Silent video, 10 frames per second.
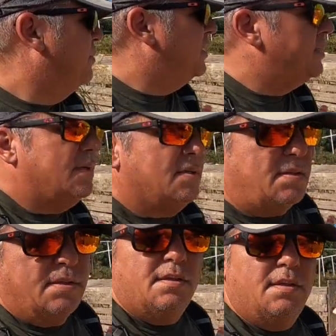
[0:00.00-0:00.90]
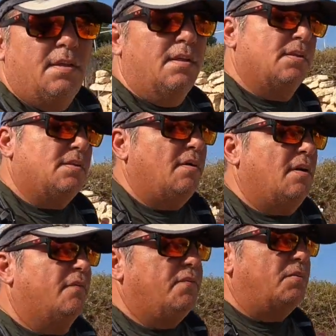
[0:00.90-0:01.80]
buildings, so I
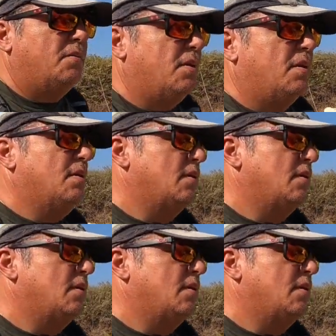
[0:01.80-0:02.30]
have to walk